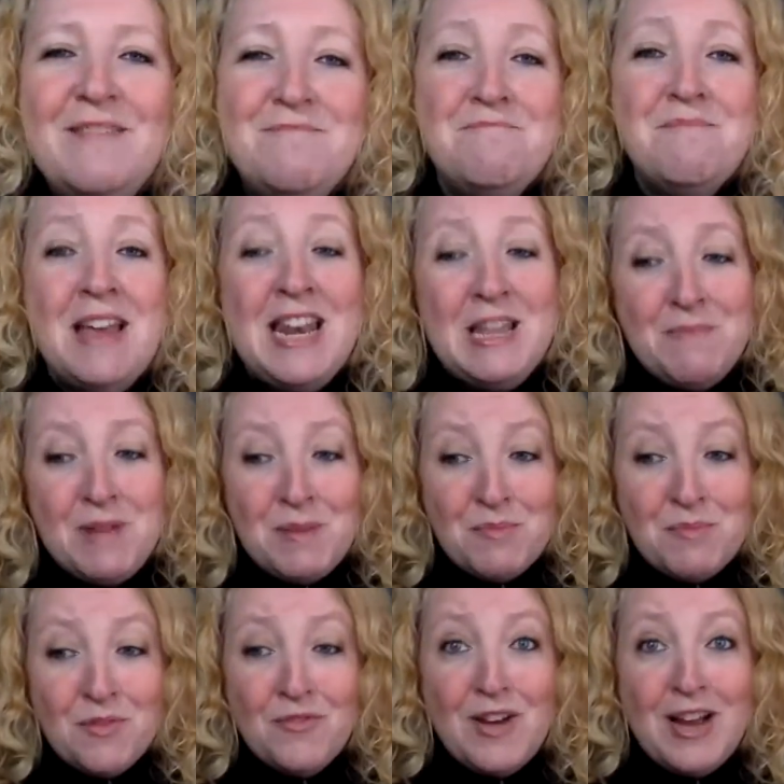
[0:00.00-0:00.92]
Many
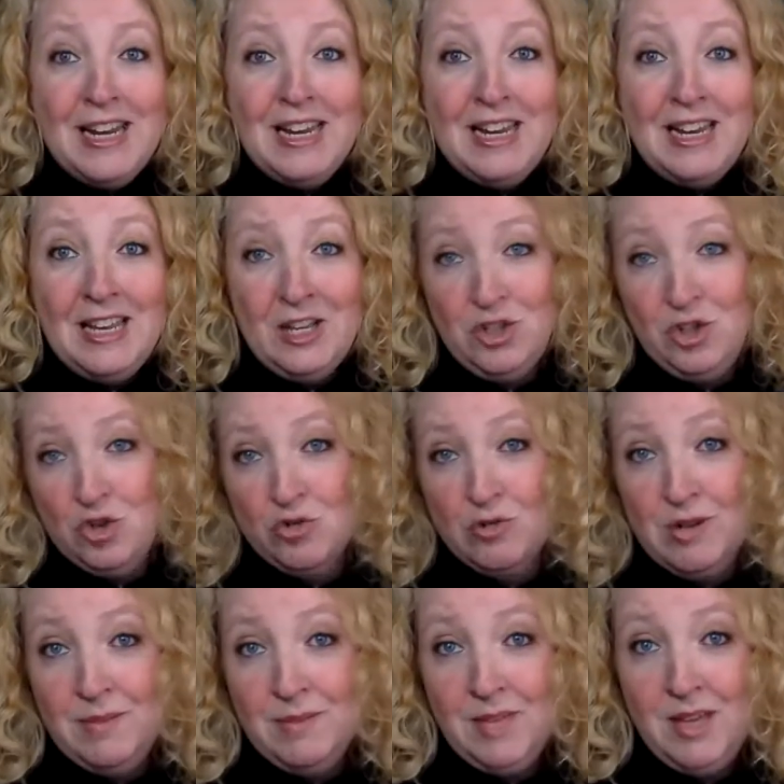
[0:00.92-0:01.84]
people find it
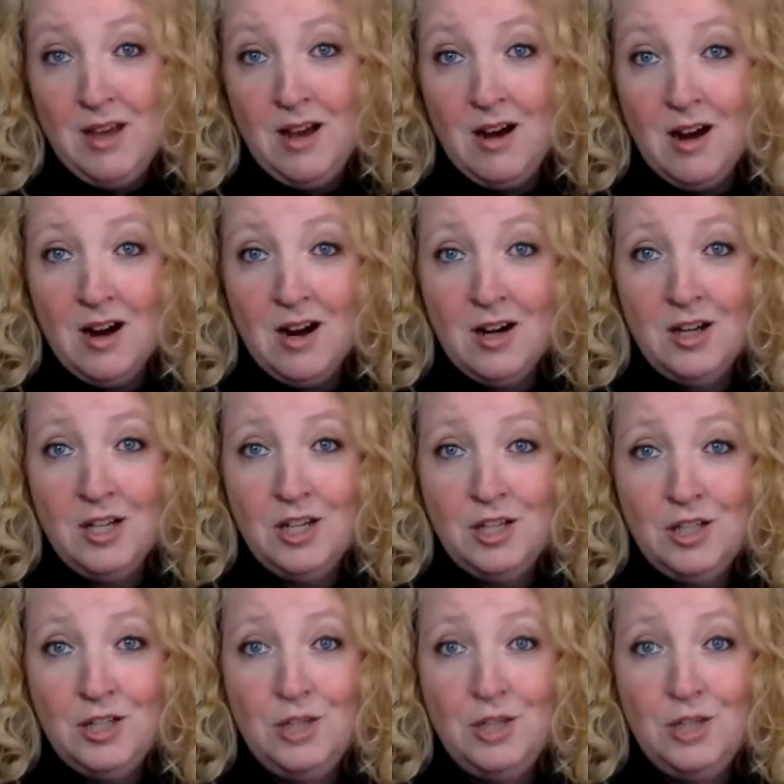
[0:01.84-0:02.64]
extremely hard